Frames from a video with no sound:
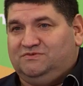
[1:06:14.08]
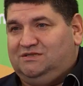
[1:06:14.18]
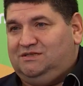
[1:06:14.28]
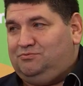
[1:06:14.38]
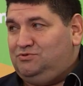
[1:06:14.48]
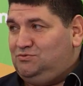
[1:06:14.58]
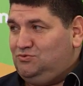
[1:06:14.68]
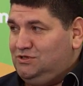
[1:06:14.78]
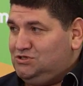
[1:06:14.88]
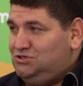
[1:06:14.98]
a
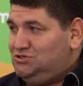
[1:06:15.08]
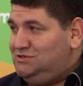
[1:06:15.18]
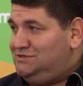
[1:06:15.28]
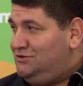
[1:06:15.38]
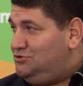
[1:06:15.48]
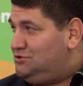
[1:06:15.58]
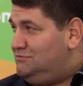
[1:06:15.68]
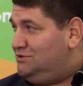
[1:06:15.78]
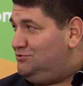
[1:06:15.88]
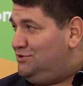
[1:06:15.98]
propeller.
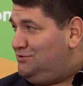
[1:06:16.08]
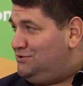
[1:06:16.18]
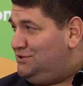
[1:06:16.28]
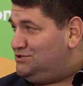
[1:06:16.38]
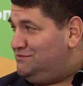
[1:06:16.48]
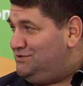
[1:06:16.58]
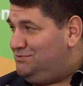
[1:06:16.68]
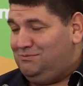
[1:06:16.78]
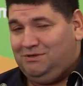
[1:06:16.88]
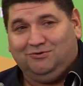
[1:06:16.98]

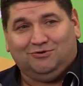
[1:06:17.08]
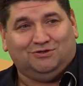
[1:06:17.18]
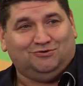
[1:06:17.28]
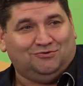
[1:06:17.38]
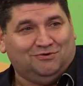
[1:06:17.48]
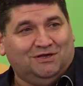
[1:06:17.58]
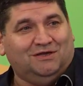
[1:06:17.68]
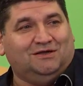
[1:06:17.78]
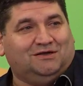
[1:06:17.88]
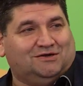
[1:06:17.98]
So it took them a half
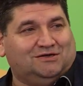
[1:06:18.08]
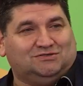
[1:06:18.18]
year.